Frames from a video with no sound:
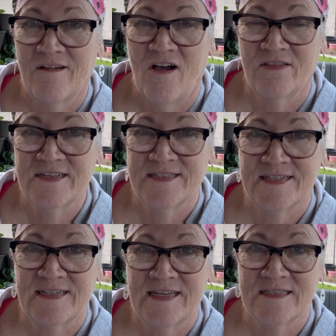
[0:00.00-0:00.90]
all these
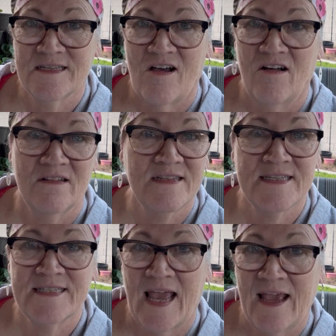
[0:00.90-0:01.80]
seedlings, all in the
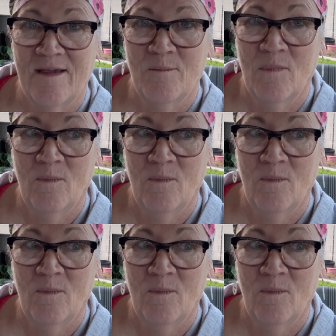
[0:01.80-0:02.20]
same